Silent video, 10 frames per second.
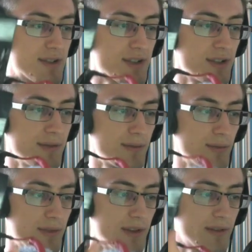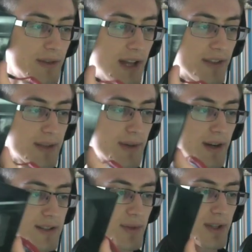to shoot at theme
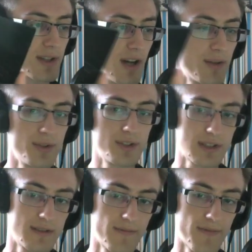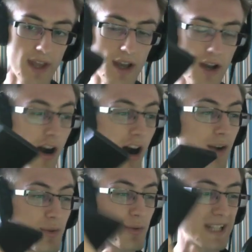parks with, I would
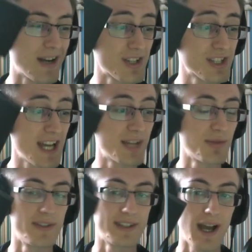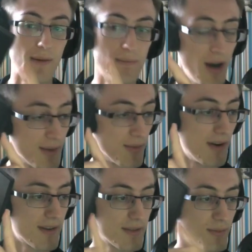without a shadow of a doubt buy
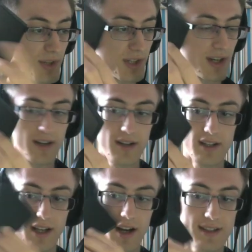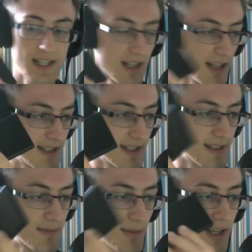one with an articulating
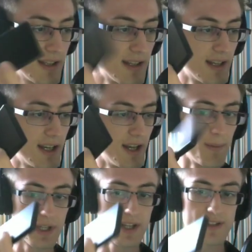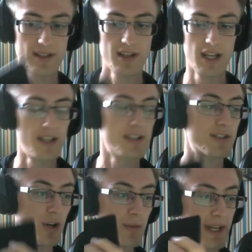display, because there's
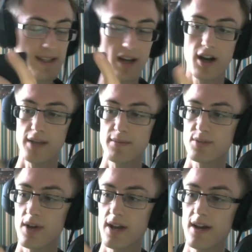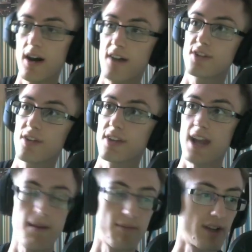so many times where I've got the
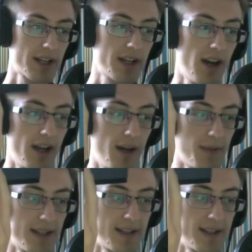camera like high up like